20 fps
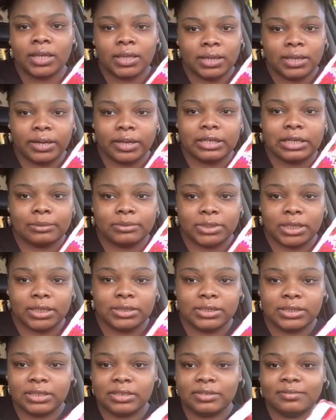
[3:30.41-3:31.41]
9 times out of
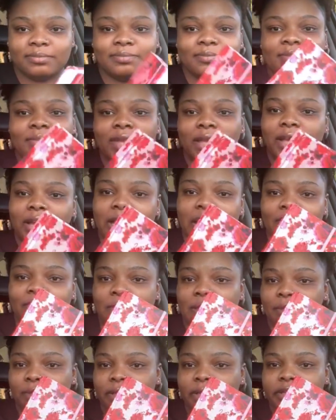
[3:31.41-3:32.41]
10, I have my
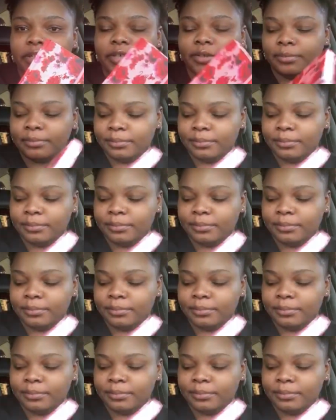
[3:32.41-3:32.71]
planner.